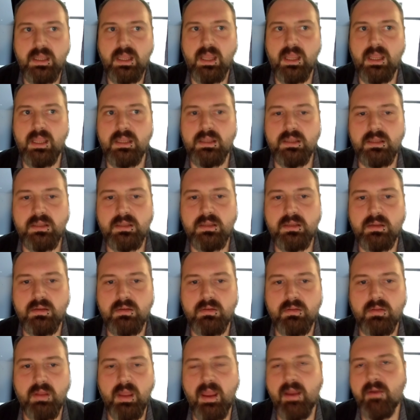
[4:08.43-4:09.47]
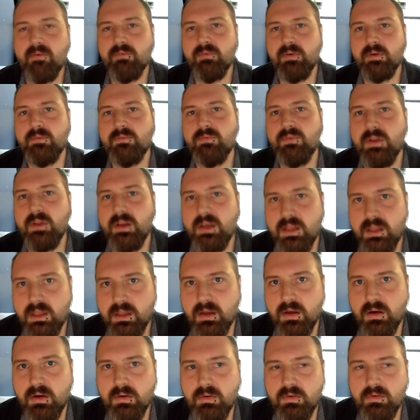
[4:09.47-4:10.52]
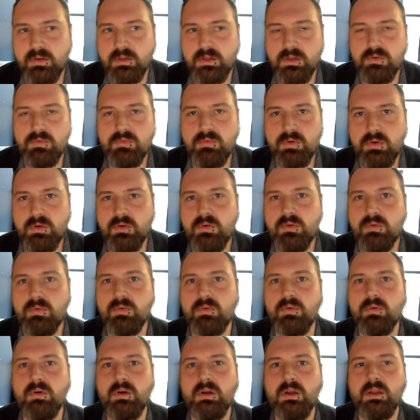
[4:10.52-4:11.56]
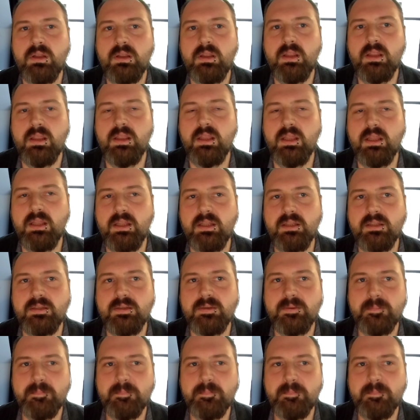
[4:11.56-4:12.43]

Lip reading: And every video, you knew that